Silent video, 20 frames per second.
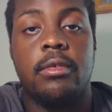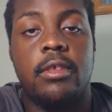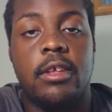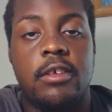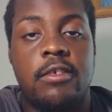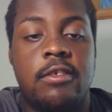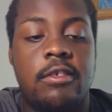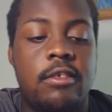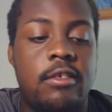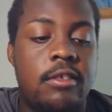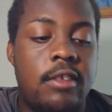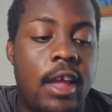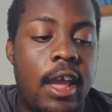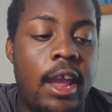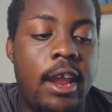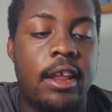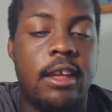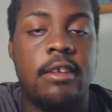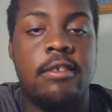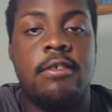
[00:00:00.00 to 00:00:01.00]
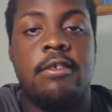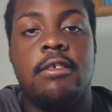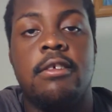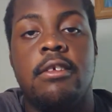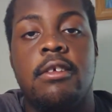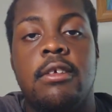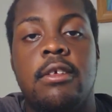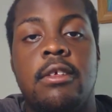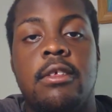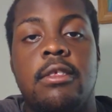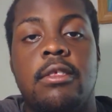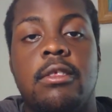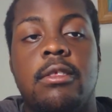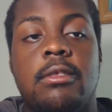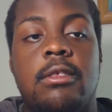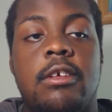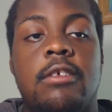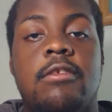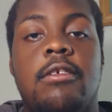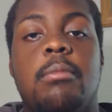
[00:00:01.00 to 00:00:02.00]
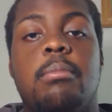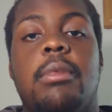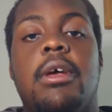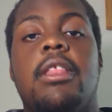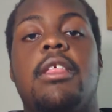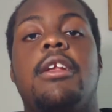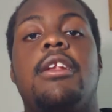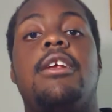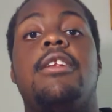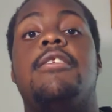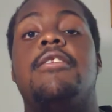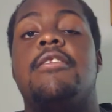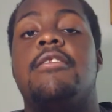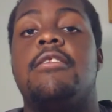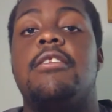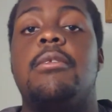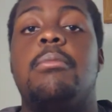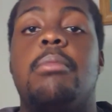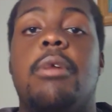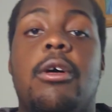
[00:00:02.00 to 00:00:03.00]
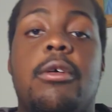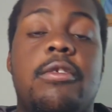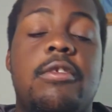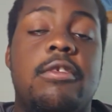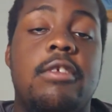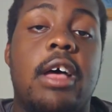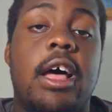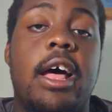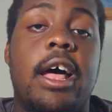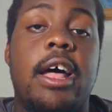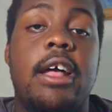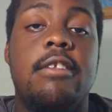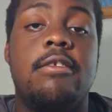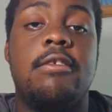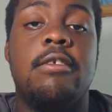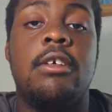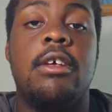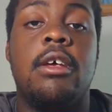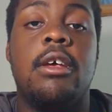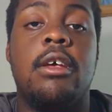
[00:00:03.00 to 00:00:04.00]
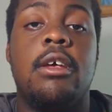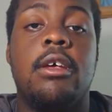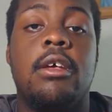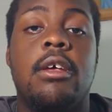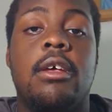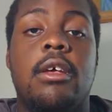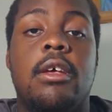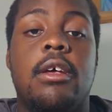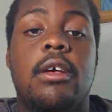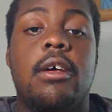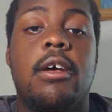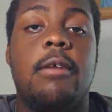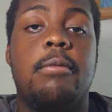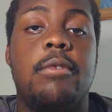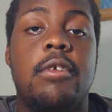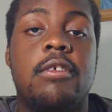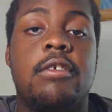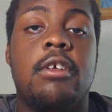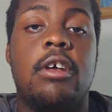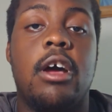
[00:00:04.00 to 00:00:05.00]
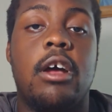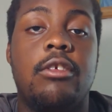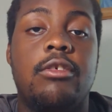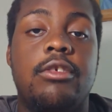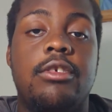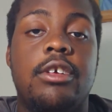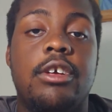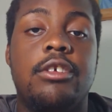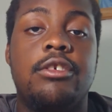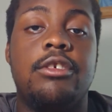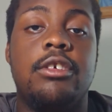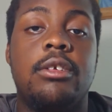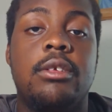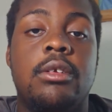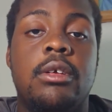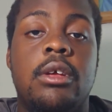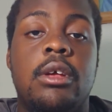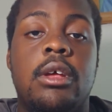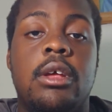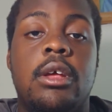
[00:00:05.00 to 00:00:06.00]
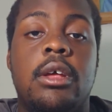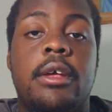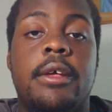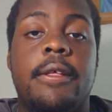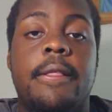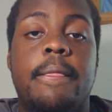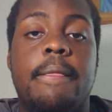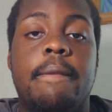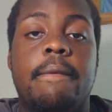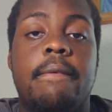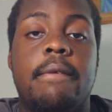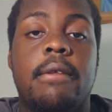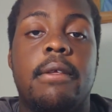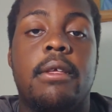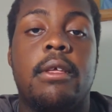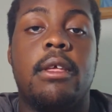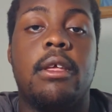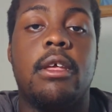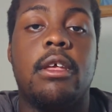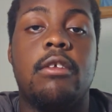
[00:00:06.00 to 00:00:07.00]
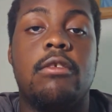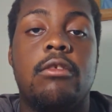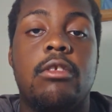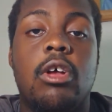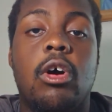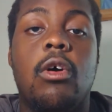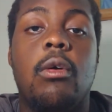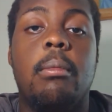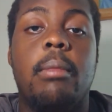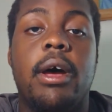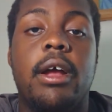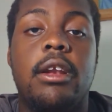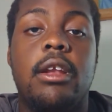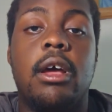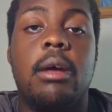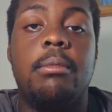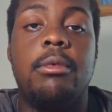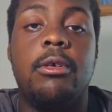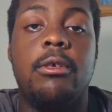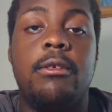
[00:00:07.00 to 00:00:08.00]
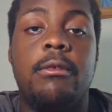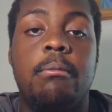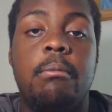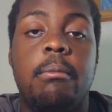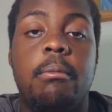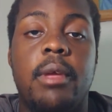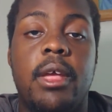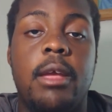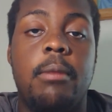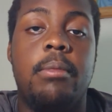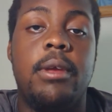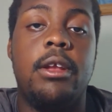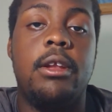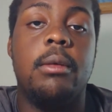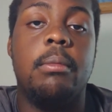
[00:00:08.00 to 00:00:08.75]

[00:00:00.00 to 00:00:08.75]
This status, this ability to see both sides, of this contradiction is known by W.E.B.